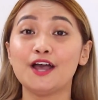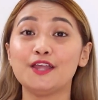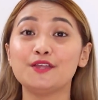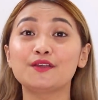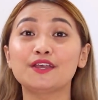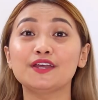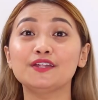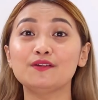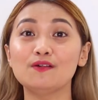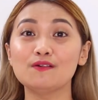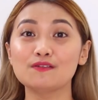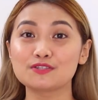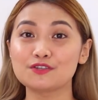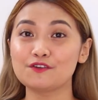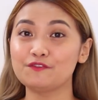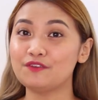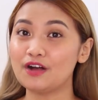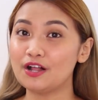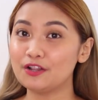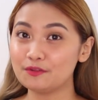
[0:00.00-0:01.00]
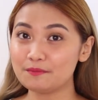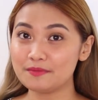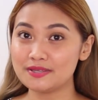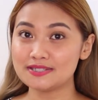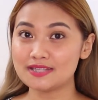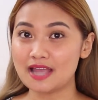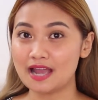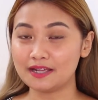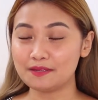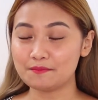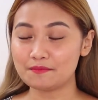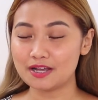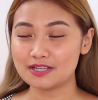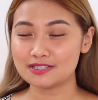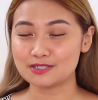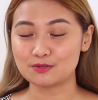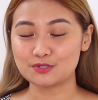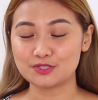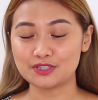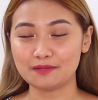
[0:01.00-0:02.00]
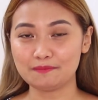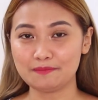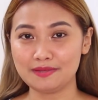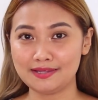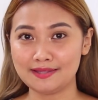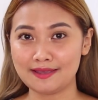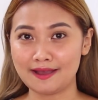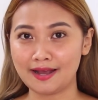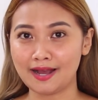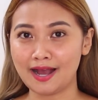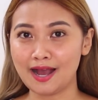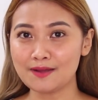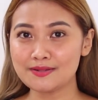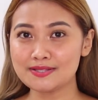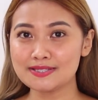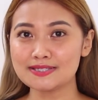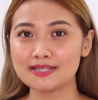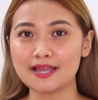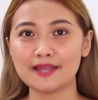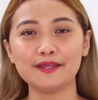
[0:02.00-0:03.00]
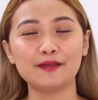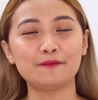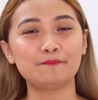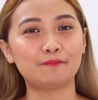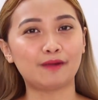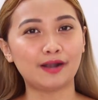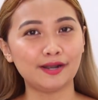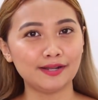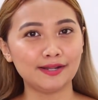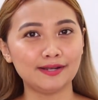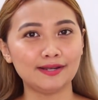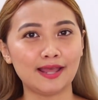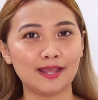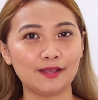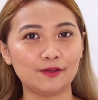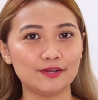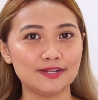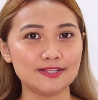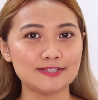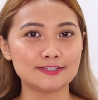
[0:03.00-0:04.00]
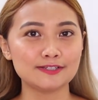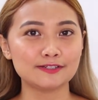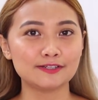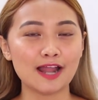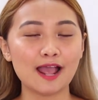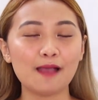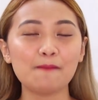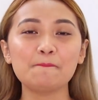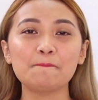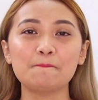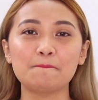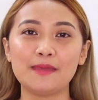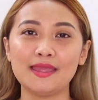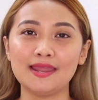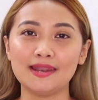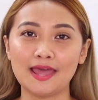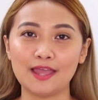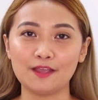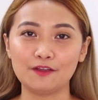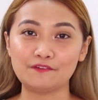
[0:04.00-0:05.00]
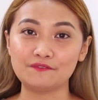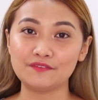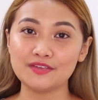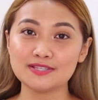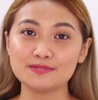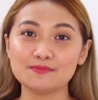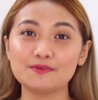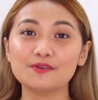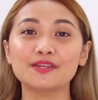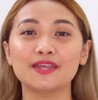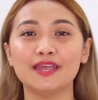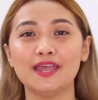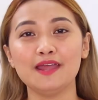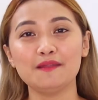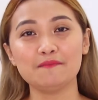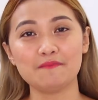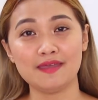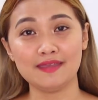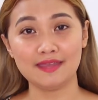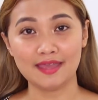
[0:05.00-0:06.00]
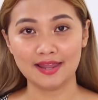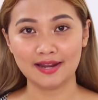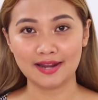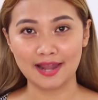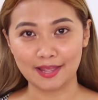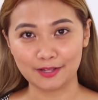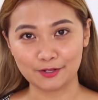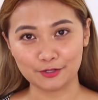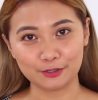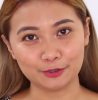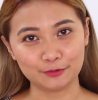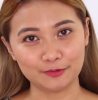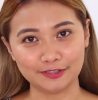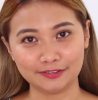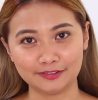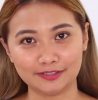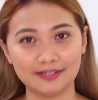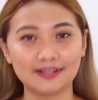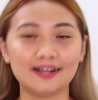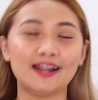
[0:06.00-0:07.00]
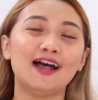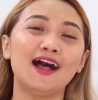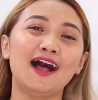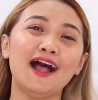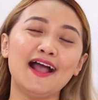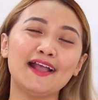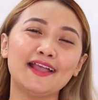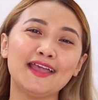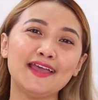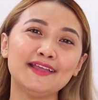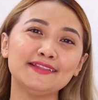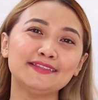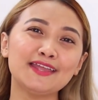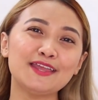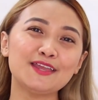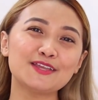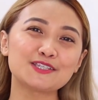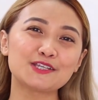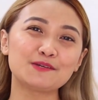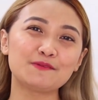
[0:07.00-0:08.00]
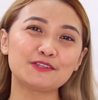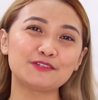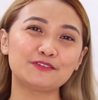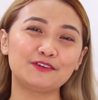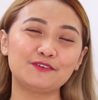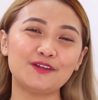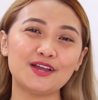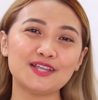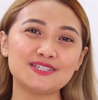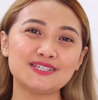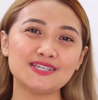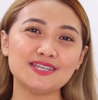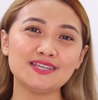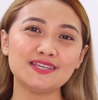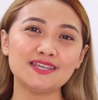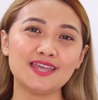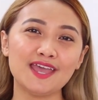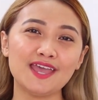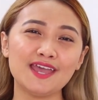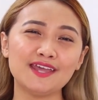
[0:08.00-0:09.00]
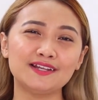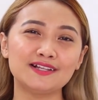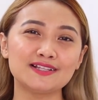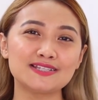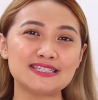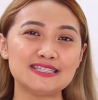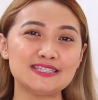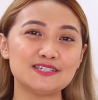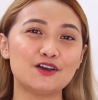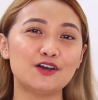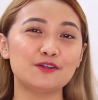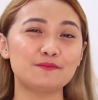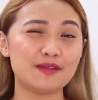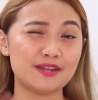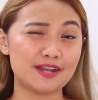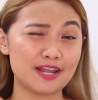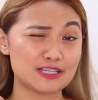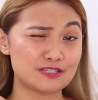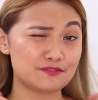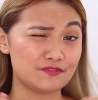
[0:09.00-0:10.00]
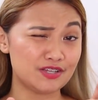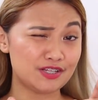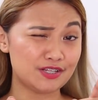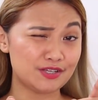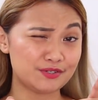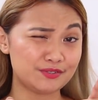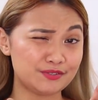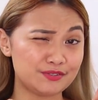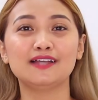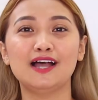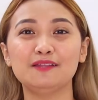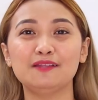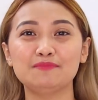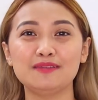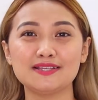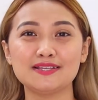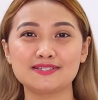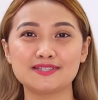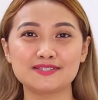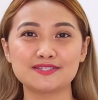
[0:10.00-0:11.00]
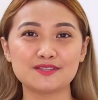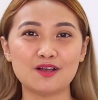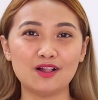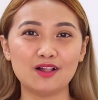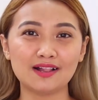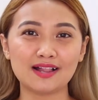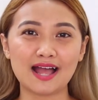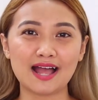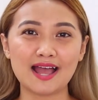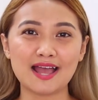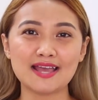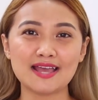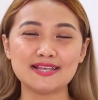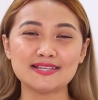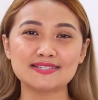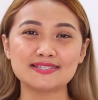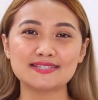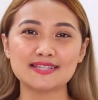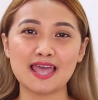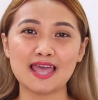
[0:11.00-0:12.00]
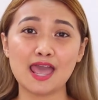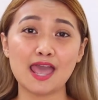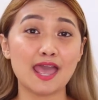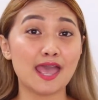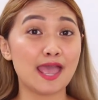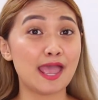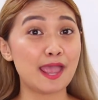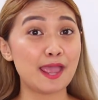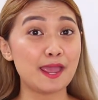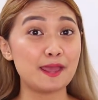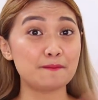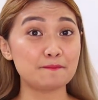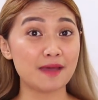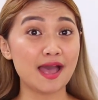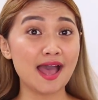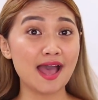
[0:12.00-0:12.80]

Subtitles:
You can also follow me sa aking mga social media accounts. I am Marian Layug on Instagram, May Layug on Facebook, and May A Layug on Twitter. Again, thank you so much for watching, and I'll see you on my next video. God bless us all, guys, and